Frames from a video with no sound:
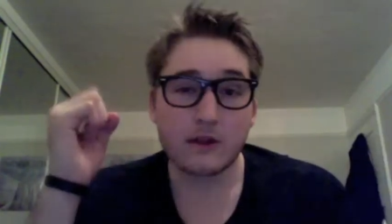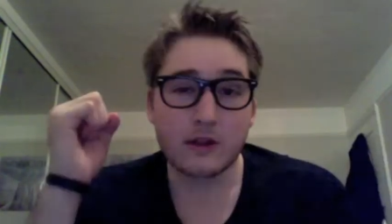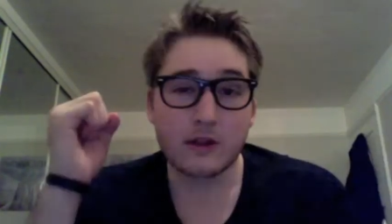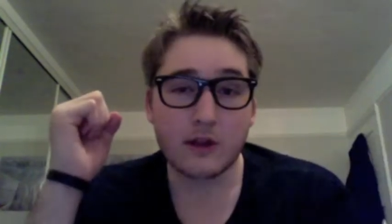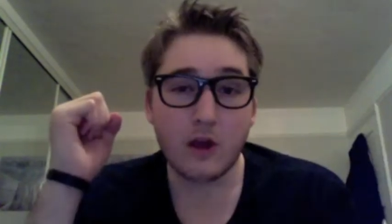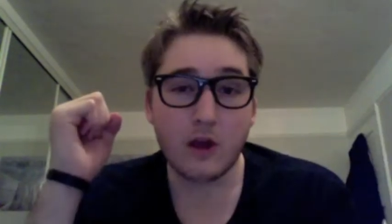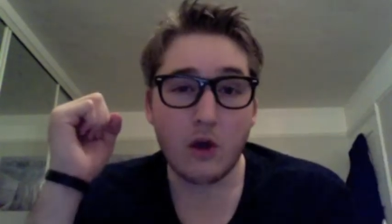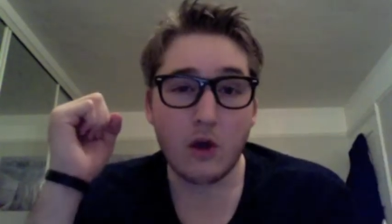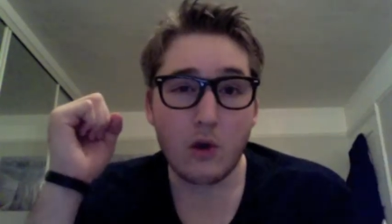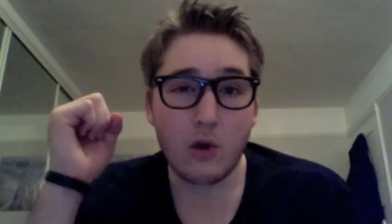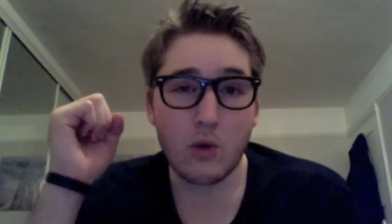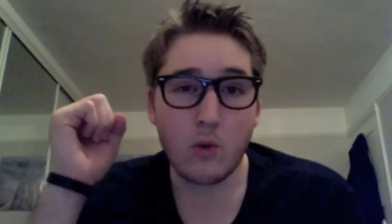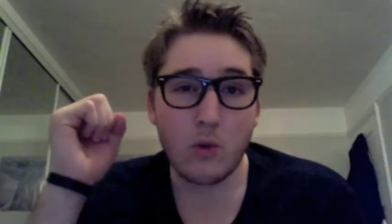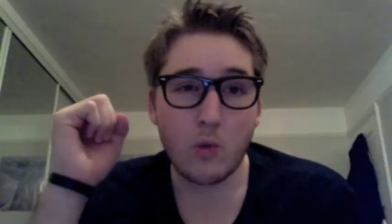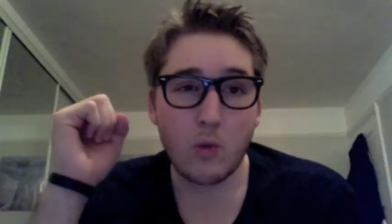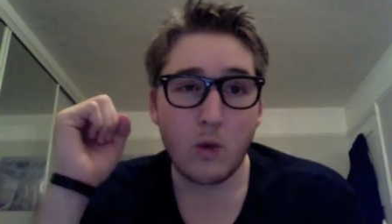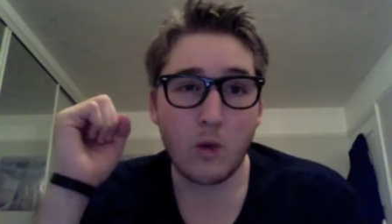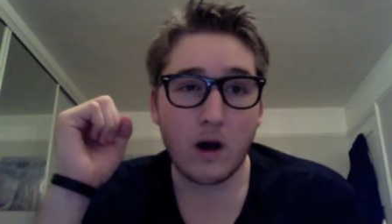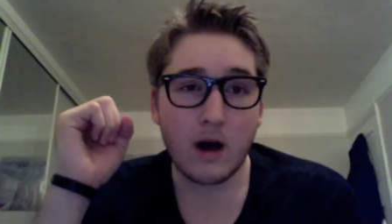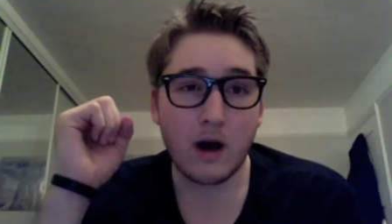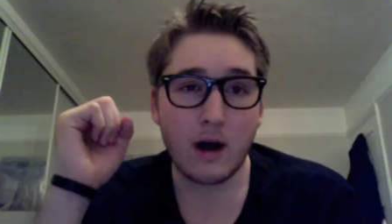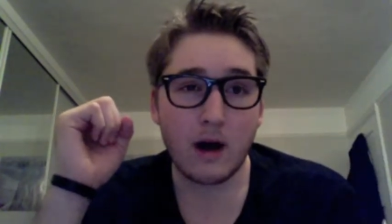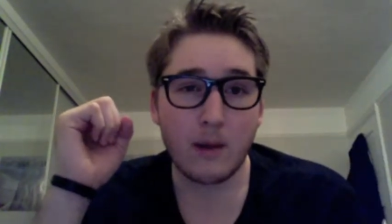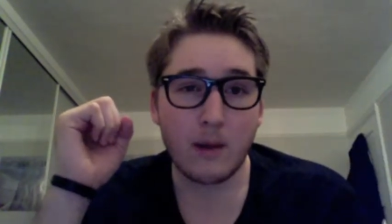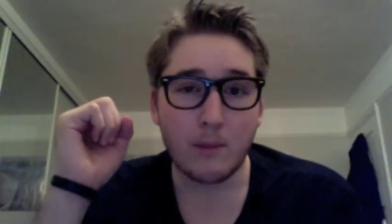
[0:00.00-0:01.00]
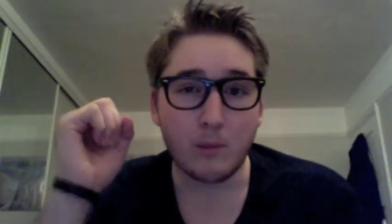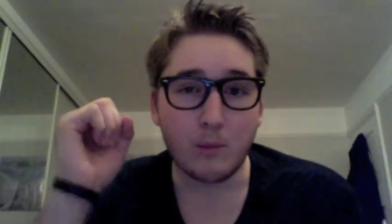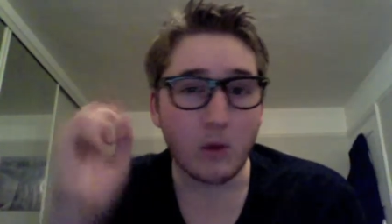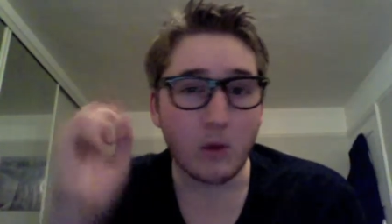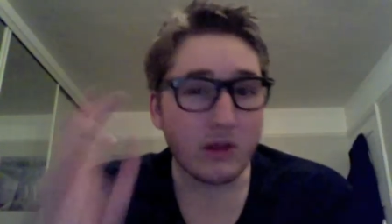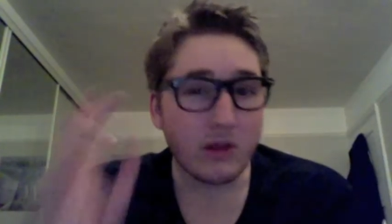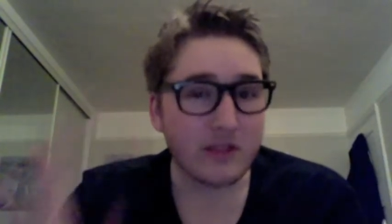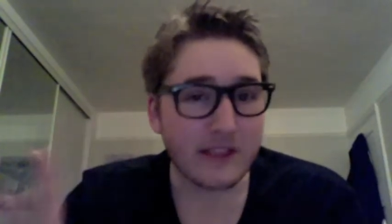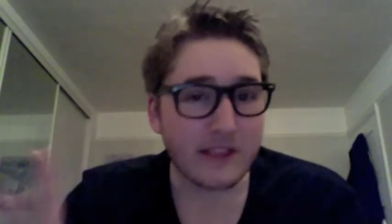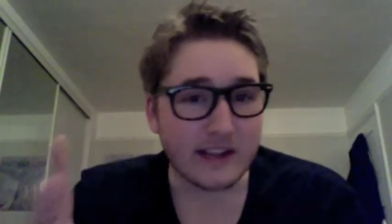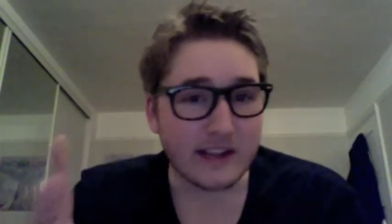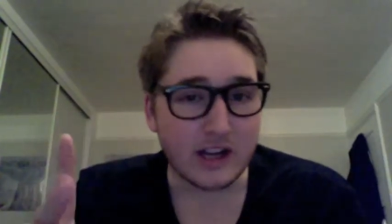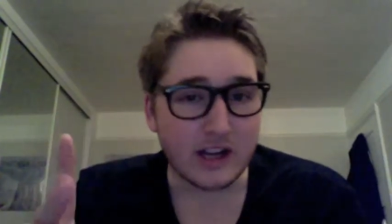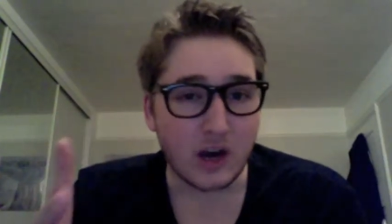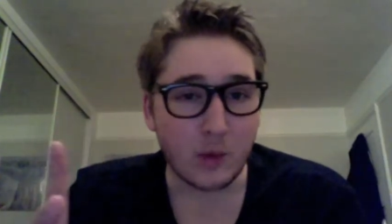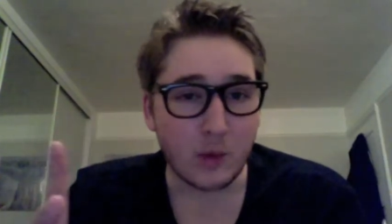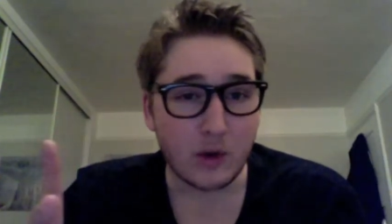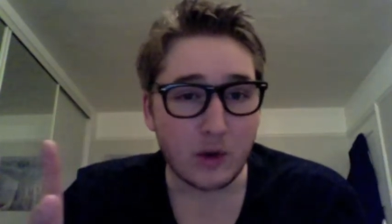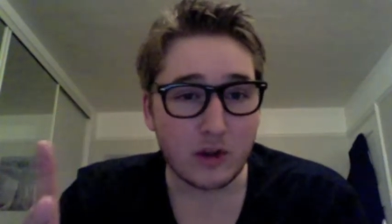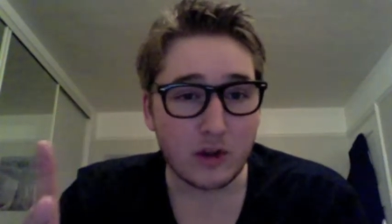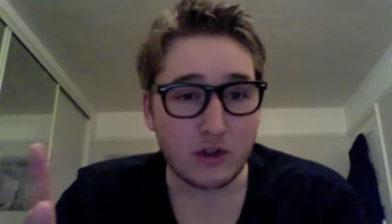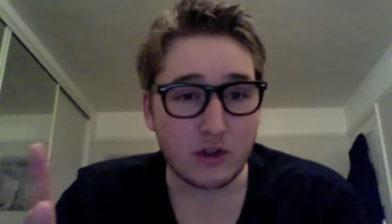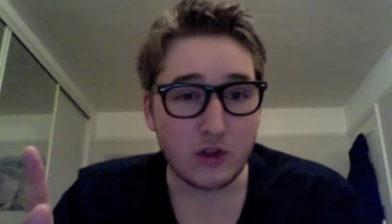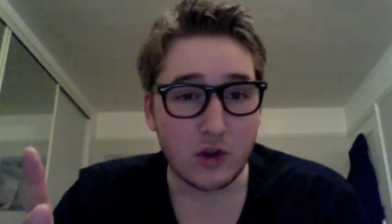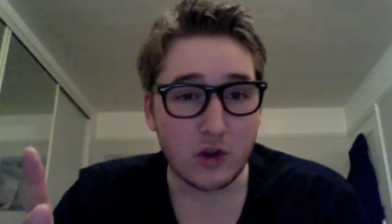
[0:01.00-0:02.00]
So, um, one thing that I
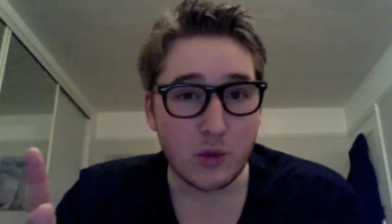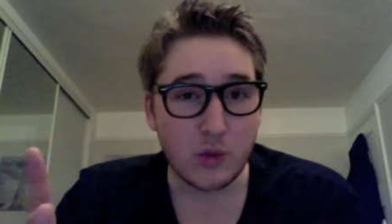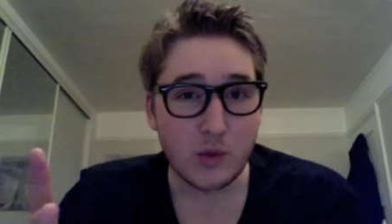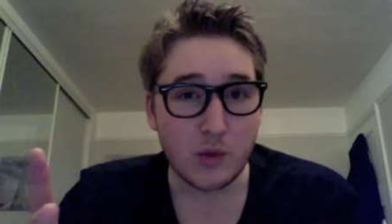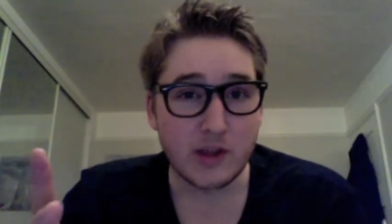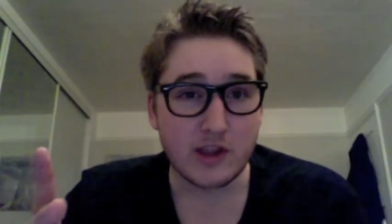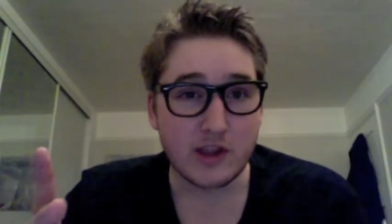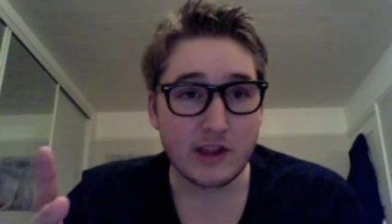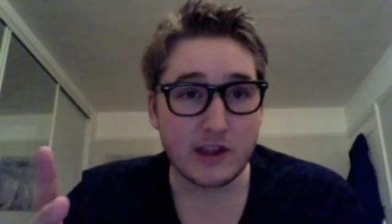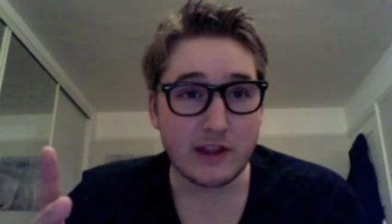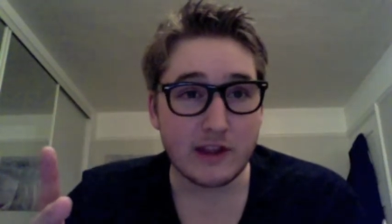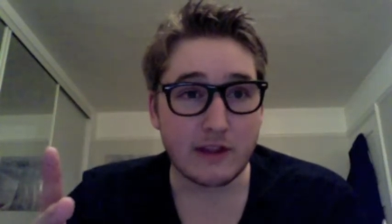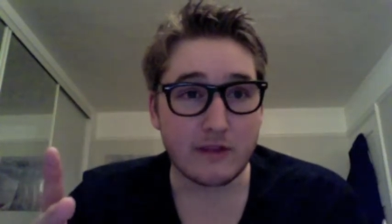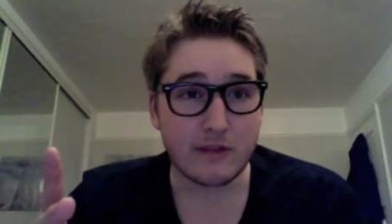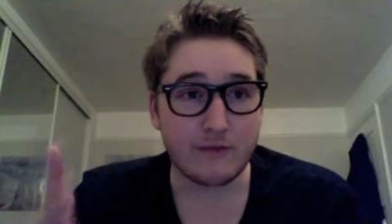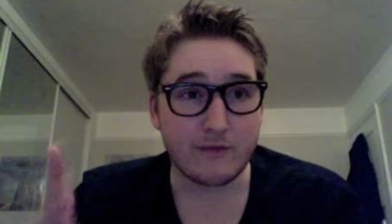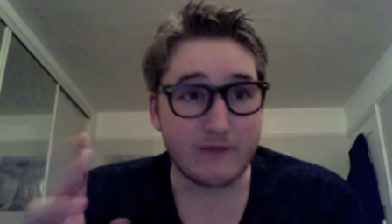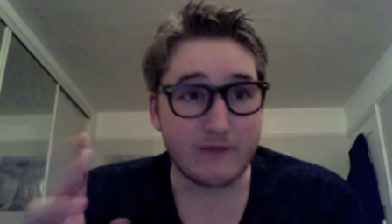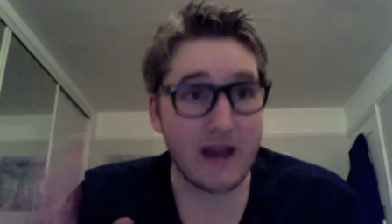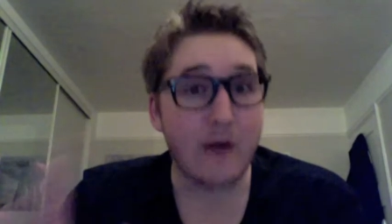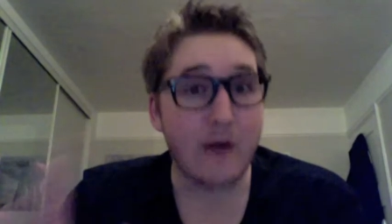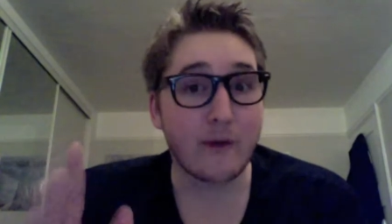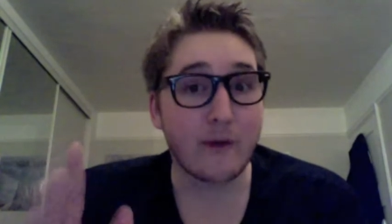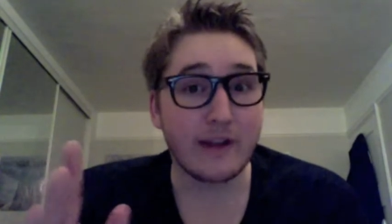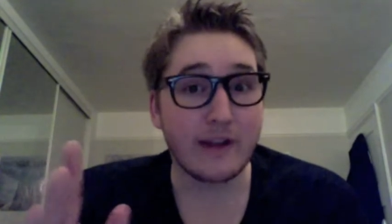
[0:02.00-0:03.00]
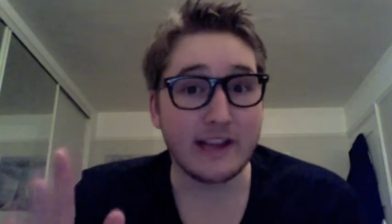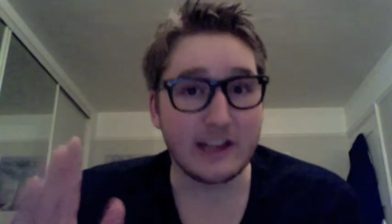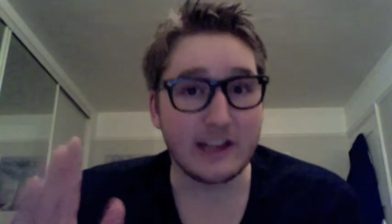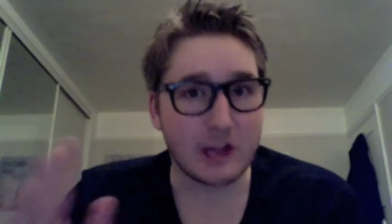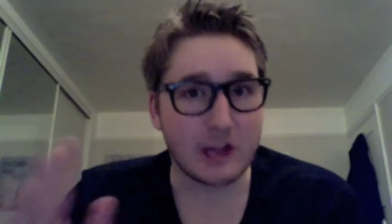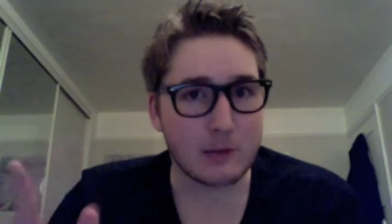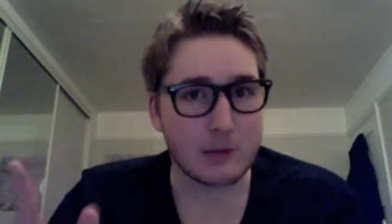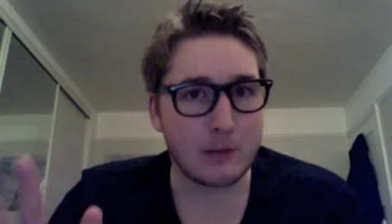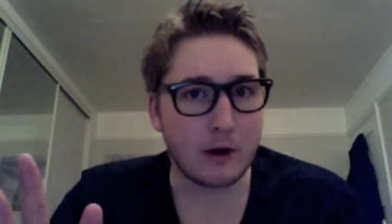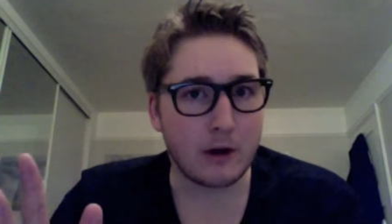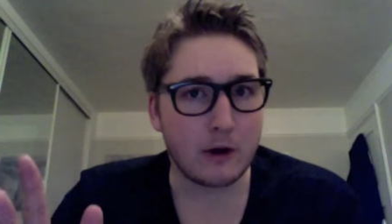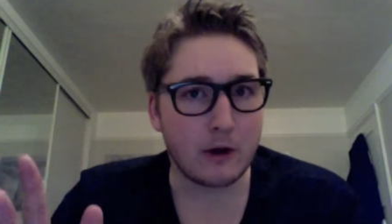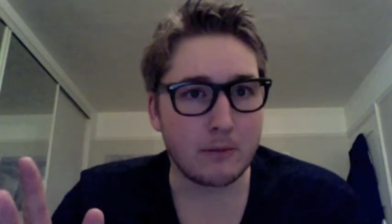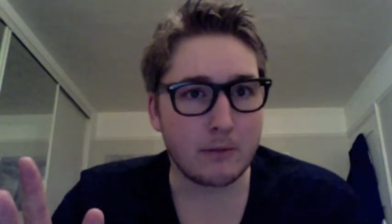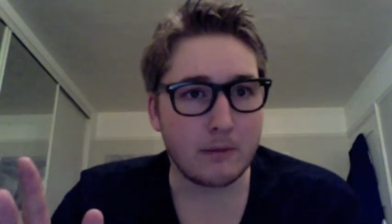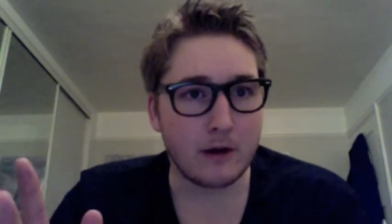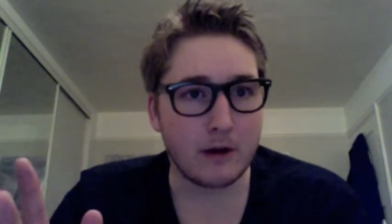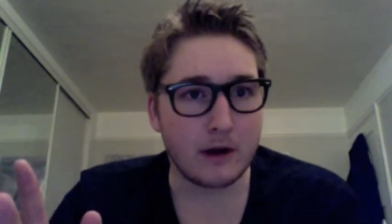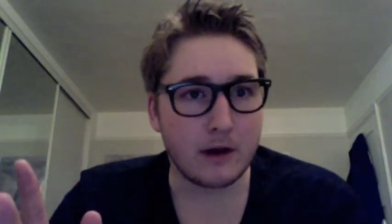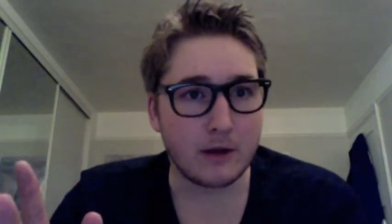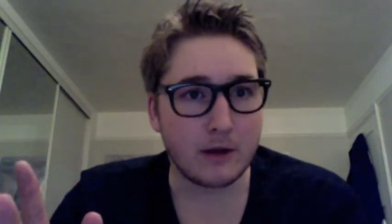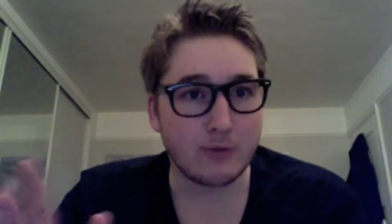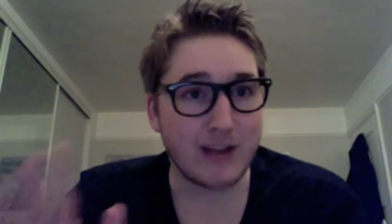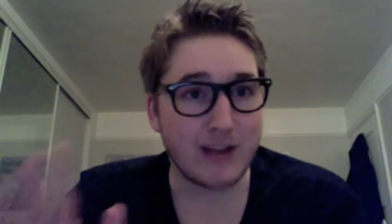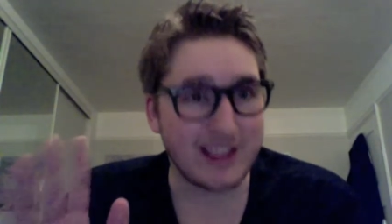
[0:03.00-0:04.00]
want to do, which is very inspired
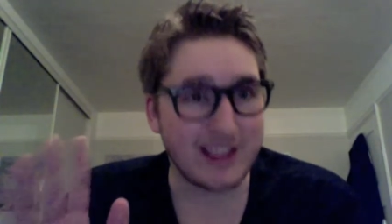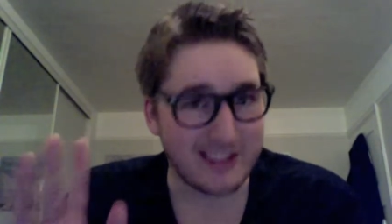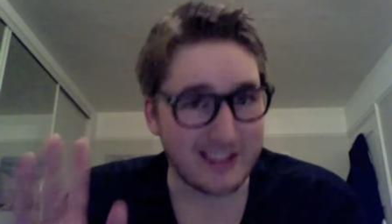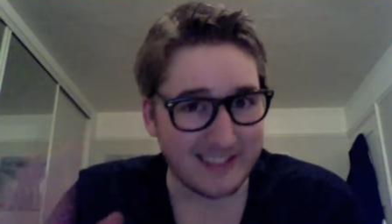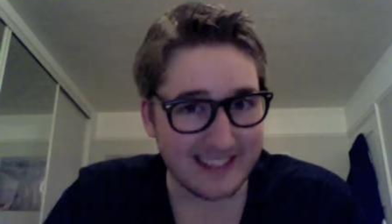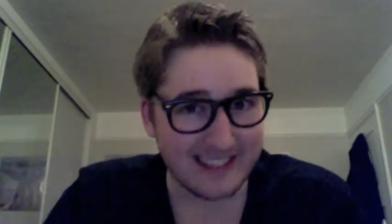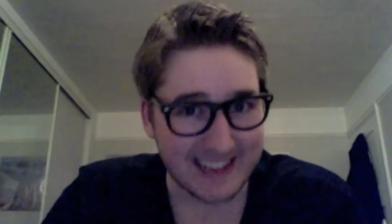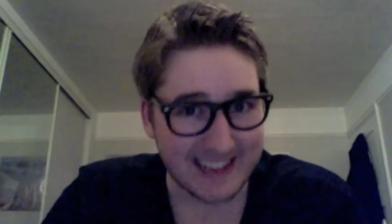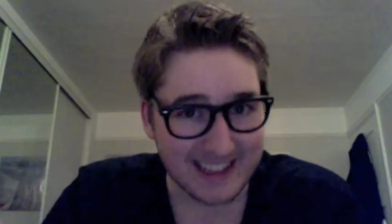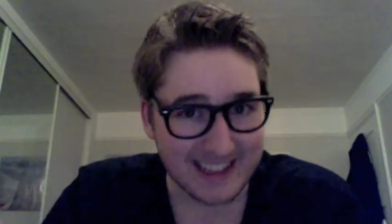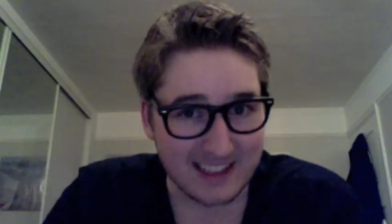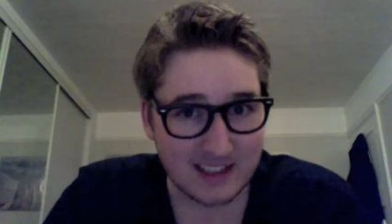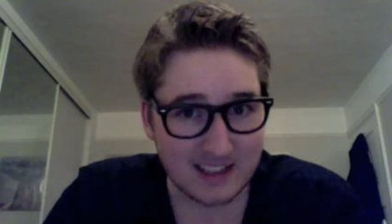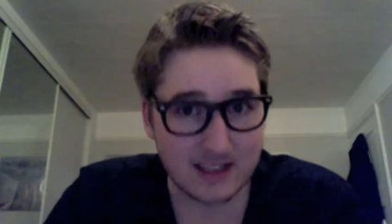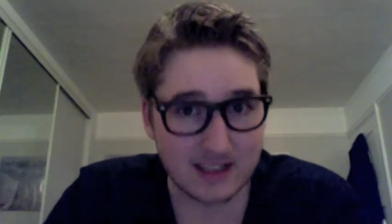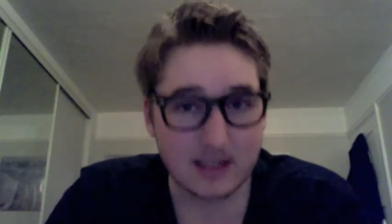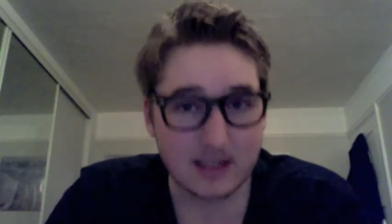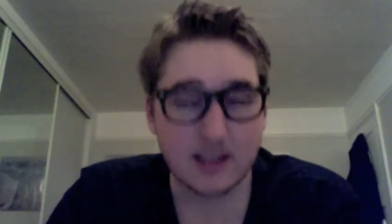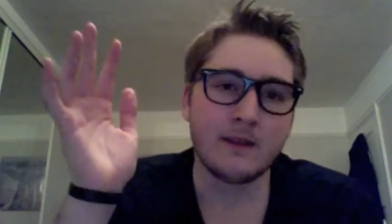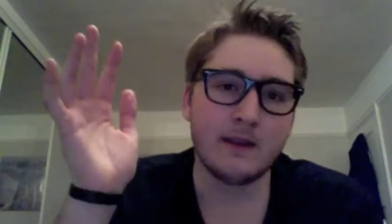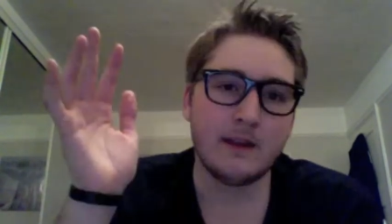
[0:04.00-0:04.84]
by Rhett and Link,